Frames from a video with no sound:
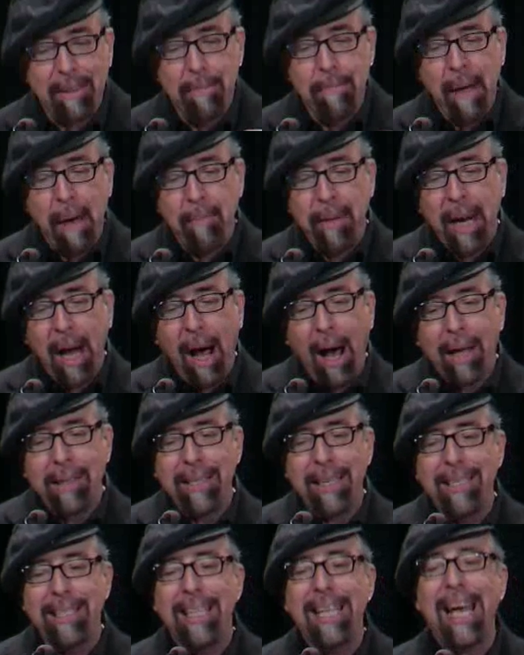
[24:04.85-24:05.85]
Mehmet Oz
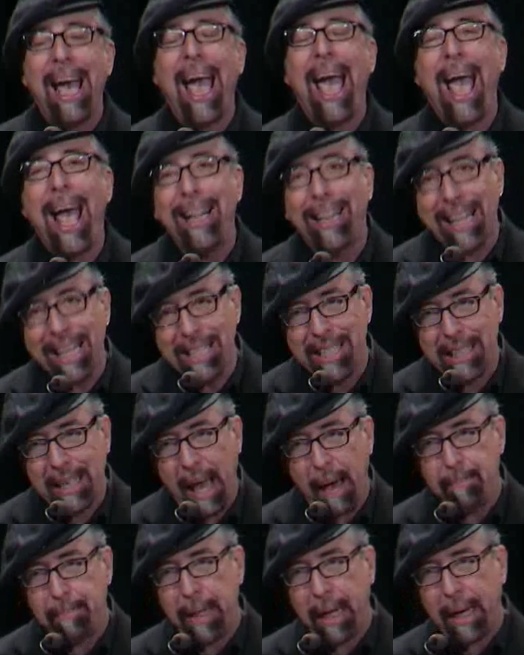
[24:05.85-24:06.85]
is the anti
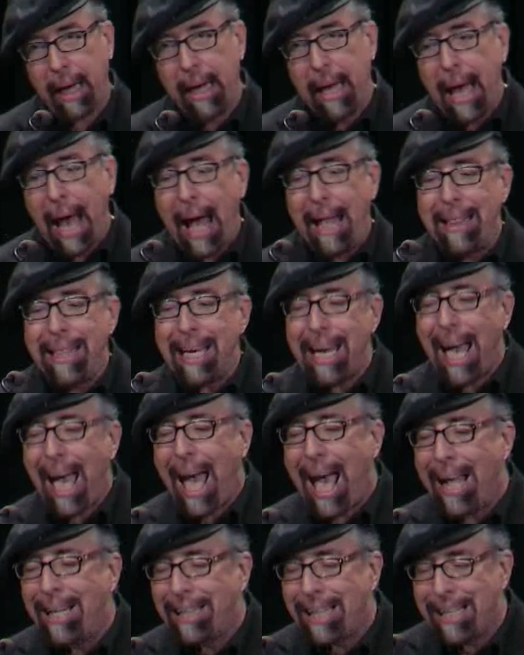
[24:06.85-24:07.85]
skeptic and the
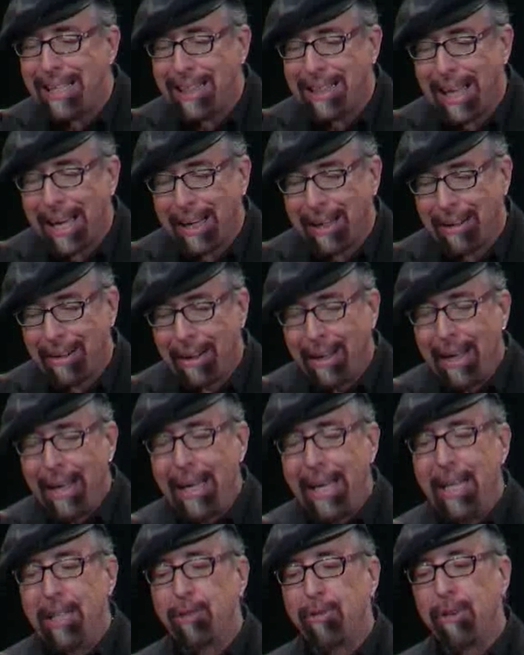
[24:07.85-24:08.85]
anti thinker.
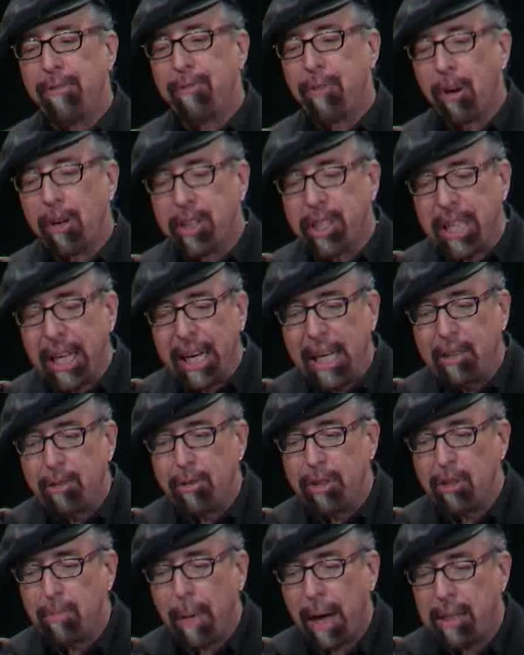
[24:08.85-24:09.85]
He is reversing his
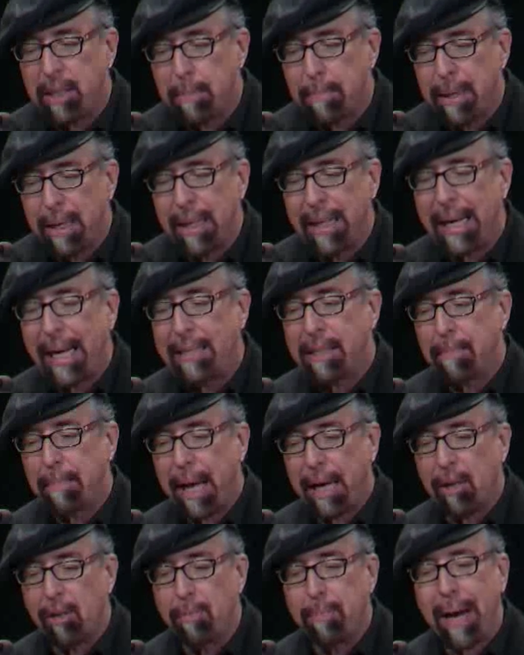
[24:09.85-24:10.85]
responsibility as a
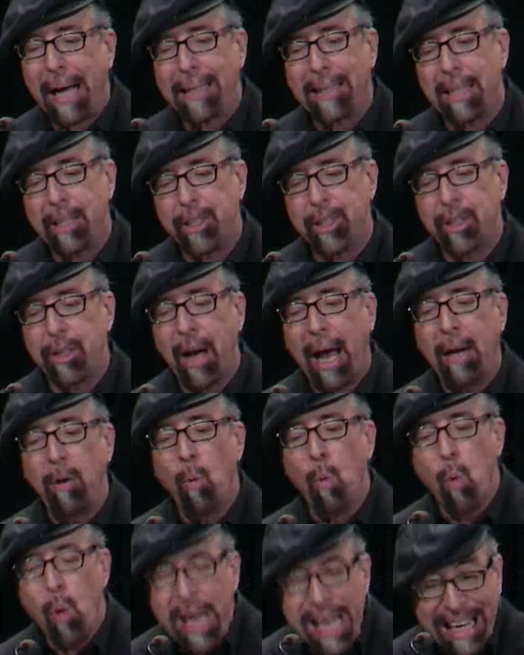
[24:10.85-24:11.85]
medical practitioner
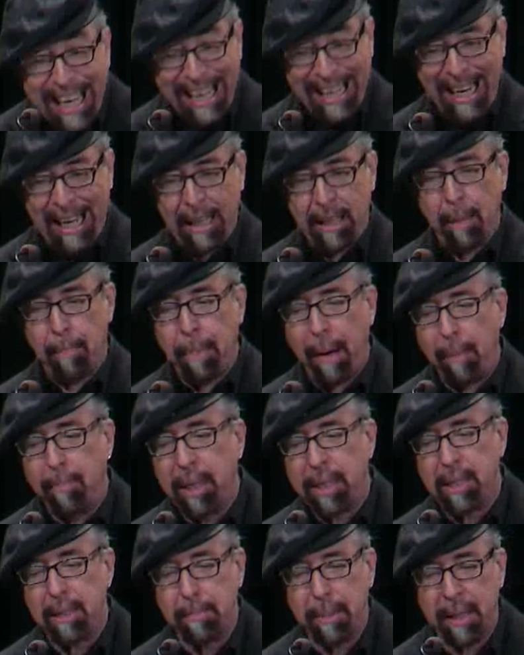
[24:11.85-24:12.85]
and weakening the
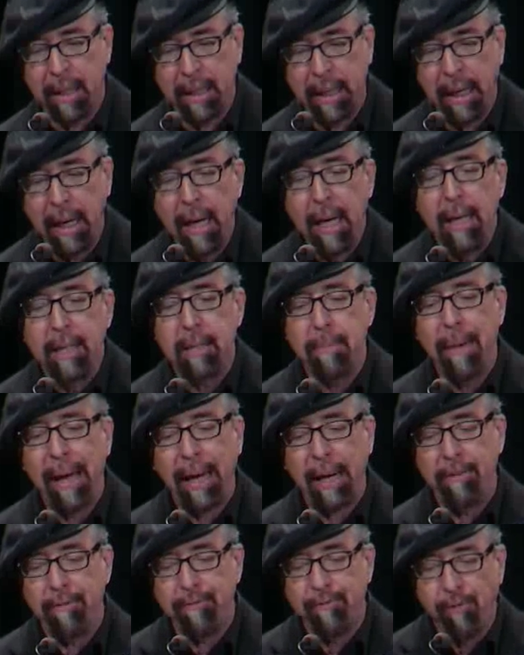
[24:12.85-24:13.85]
public's ability to make
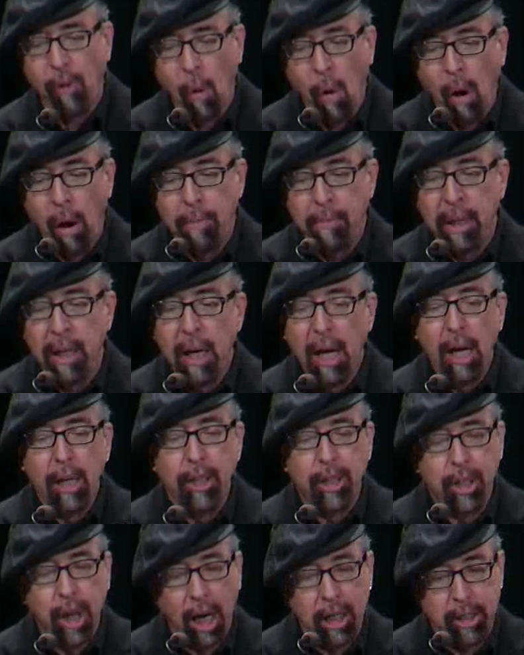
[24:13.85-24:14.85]
informed
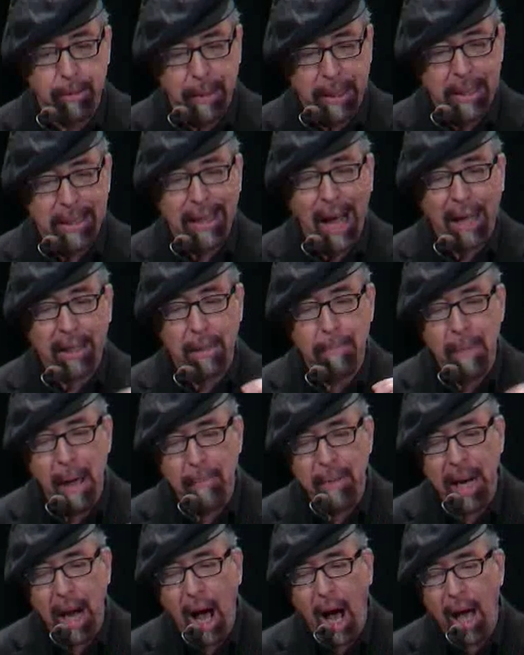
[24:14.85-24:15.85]
judgments. Dr.
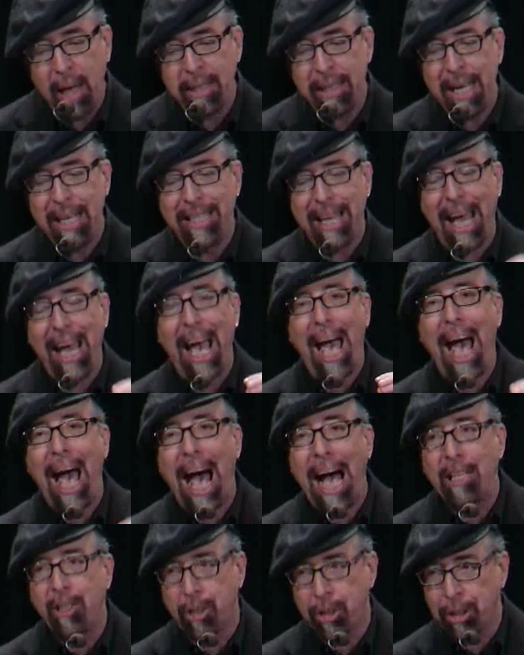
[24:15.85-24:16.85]
Mehmet Oz is a
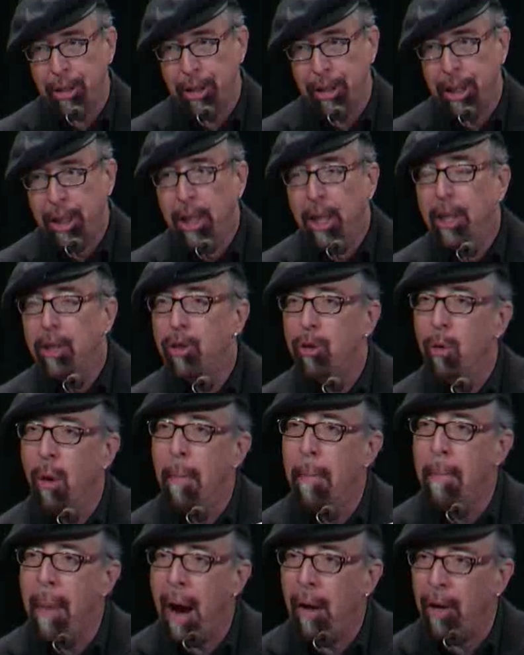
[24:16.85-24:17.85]
hazard to
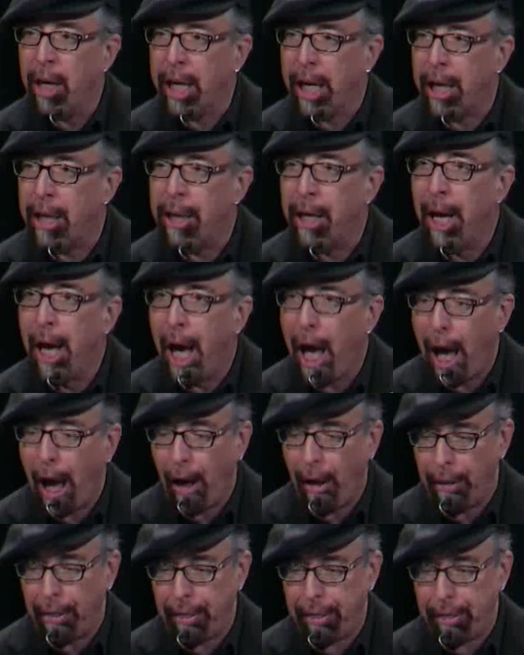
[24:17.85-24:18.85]
American
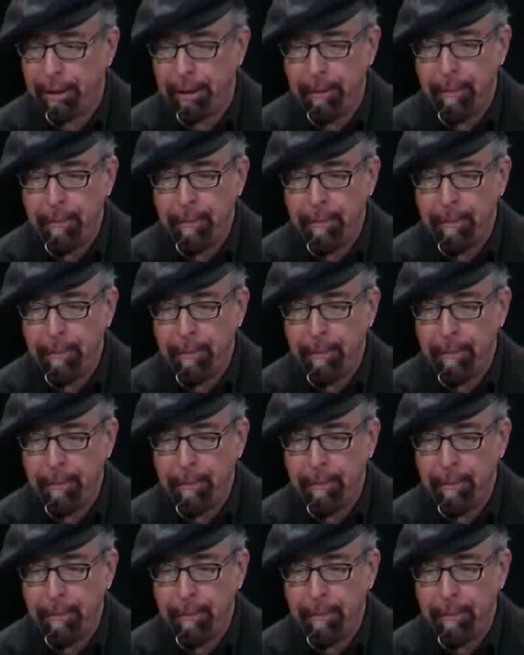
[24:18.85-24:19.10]
health.